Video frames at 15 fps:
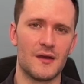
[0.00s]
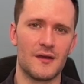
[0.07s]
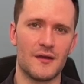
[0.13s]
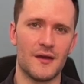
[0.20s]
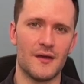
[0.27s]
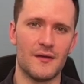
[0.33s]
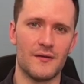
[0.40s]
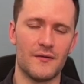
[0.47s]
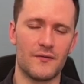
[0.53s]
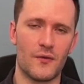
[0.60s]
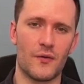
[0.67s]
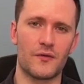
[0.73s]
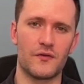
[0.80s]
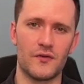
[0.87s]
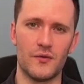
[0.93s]
of
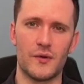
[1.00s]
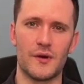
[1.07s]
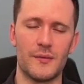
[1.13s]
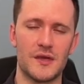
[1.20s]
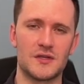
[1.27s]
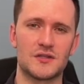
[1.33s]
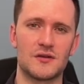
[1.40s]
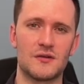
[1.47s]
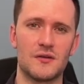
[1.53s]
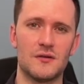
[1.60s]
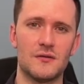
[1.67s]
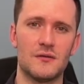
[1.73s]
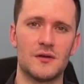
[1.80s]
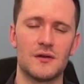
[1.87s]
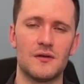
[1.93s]
course you want to make sure
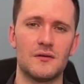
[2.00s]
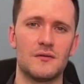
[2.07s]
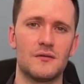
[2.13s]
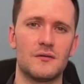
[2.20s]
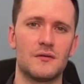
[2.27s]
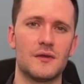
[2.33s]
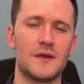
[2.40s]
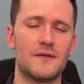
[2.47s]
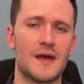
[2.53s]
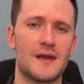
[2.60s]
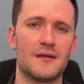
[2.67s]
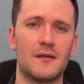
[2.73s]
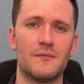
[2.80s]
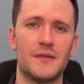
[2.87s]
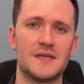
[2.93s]
you leave that in
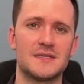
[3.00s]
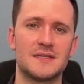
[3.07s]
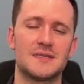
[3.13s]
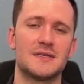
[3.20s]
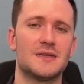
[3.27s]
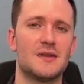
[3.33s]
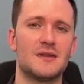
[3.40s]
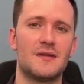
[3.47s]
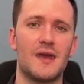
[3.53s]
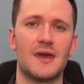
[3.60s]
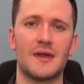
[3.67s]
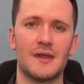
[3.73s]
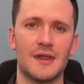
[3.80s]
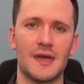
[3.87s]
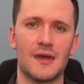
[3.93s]
the business and then take
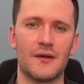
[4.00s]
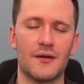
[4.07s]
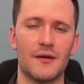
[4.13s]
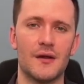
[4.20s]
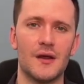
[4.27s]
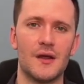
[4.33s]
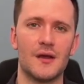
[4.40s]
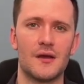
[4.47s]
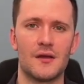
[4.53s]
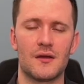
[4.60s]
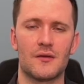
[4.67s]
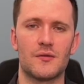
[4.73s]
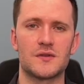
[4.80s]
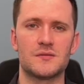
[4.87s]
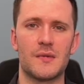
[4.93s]
it later,
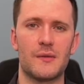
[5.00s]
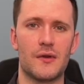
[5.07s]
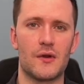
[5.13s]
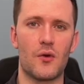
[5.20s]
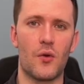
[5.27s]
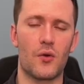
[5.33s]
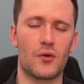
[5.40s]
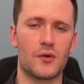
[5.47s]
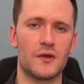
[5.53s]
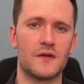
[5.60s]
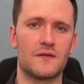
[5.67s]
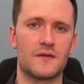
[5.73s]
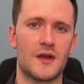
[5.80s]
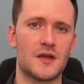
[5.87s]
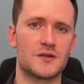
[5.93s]
which maybe a quarterly
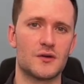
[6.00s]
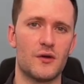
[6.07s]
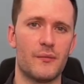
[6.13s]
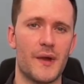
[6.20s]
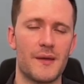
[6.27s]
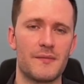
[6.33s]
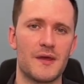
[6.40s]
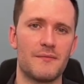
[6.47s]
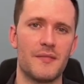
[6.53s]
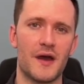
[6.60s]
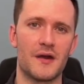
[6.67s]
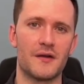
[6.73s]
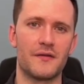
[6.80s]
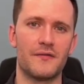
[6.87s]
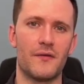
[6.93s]
schedule might be
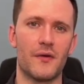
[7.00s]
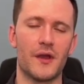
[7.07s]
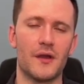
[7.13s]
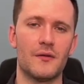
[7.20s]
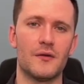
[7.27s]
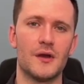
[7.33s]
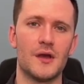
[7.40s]
better for you.